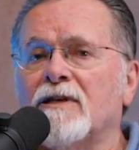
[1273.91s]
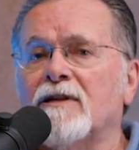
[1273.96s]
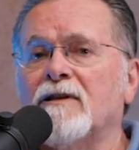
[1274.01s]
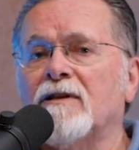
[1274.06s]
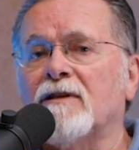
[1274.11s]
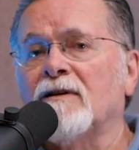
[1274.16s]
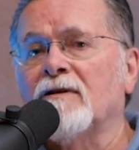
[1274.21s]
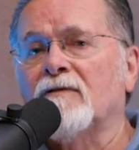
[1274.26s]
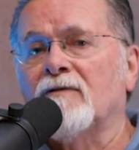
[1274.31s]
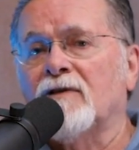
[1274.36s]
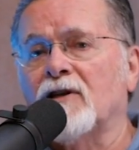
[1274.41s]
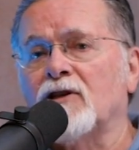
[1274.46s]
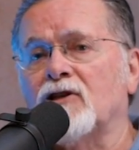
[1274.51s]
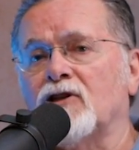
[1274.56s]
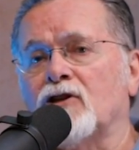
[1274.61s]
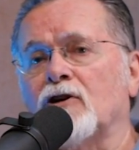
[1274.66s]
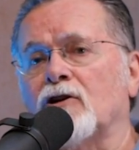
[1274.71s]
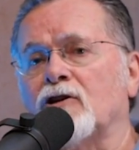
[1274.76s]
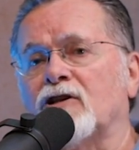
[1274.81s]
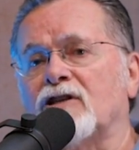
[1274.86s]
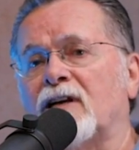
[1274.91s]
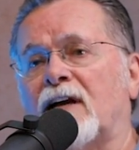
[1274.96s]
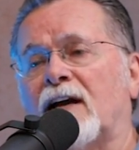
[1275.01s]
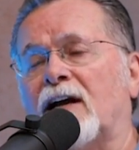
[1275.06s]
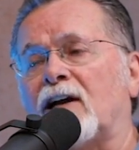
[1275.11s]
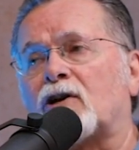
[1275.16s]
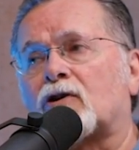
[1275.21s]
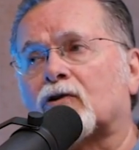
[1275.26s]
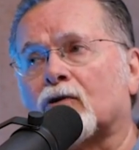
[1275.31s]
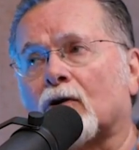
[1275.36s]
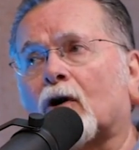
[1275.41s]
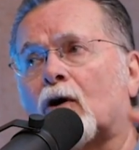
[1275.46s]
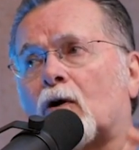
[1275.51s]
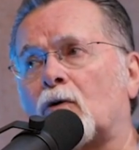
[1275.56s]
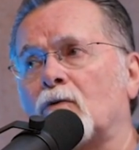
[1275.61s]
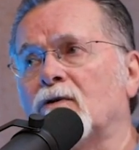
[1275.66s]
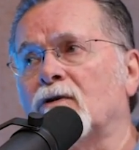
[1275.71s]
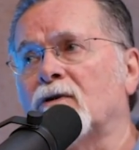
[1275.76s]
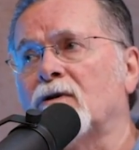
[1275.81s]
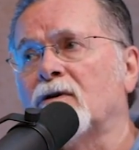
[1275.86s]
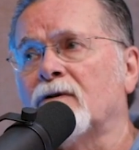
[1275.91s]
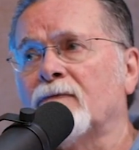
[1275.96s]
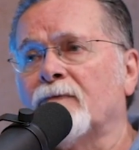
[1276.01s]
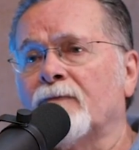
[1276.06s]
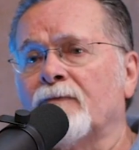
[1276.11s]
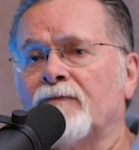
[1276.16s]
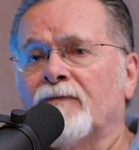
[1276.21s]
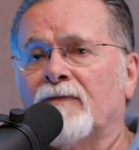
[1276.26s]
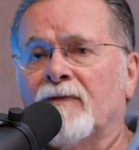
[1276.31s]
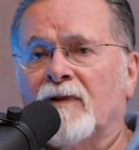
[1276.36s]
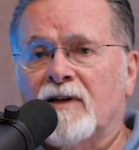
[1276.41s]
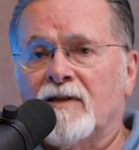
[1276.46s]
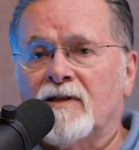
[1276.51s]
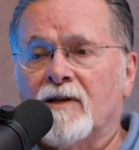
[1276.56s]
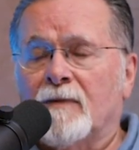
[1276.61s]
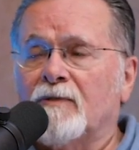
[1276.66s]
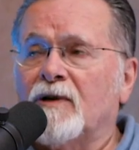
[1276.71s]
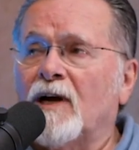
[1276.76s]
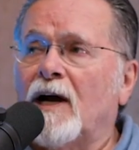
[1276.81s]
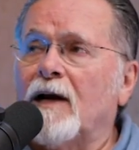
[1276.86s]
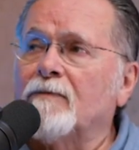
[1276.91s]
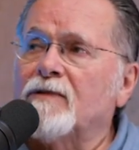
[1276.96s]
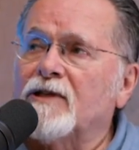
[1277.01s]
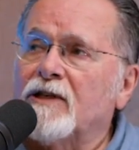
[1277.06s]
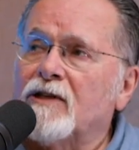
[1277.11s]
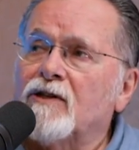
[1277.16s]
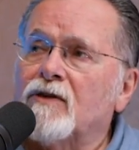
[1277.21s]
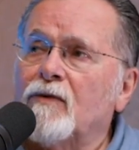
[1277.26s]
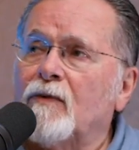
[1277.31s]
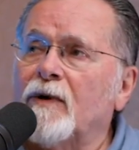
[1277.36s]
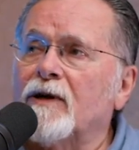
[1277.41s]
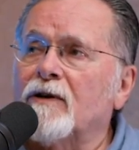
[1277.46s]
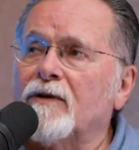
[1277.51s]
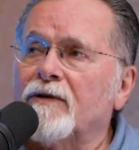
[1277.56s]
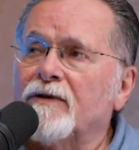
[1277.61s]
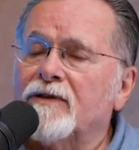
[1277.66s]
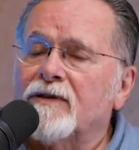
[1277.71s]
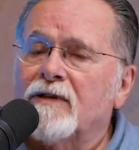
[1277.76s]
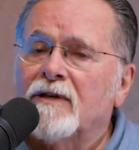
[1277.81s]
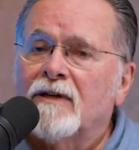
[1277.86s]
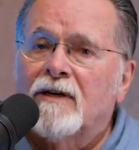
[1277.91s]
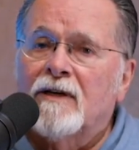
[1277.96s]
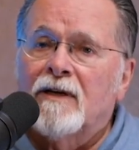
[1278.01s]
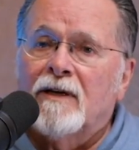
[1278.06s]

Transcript: And the church that had grown, sometimes it dwindles.